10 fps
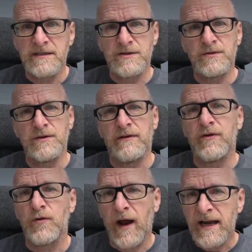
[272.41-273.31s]
to a
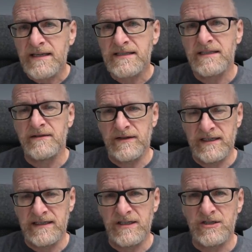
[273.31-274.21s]
variety of
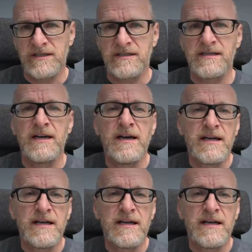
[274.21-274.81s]
conditions